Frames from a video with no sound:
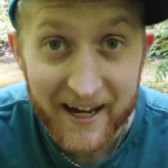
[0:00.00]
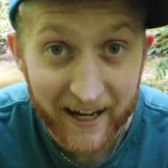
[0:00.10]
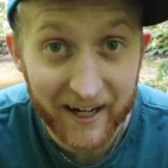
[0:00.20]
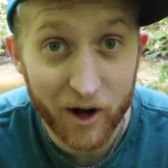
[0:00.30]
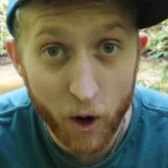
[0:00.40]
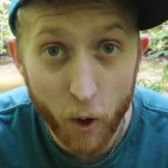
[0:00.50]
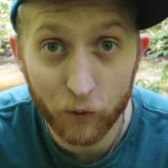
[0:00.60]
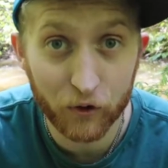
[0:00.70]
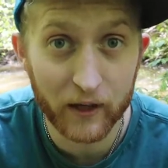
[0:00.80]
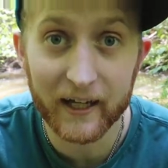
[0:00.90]
and
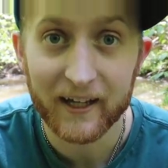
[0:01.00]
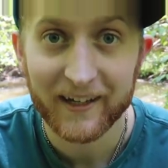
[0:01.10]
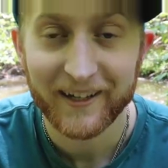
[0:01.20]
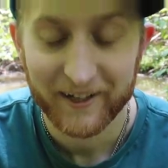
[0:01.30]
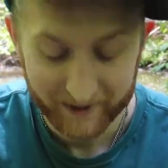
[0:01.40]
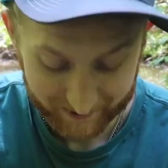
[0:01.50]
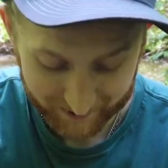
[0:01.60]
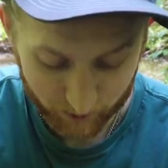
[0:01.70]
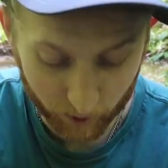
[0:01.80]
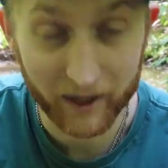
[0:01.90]
hopefully
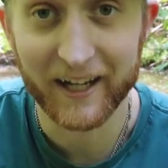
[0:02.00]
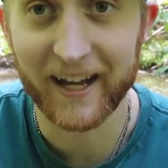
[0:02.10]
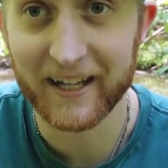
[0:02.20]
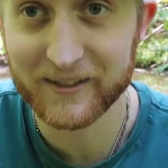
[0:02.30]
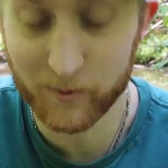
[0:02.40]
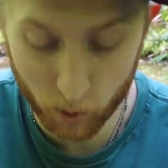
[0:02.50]
we're gonna catch some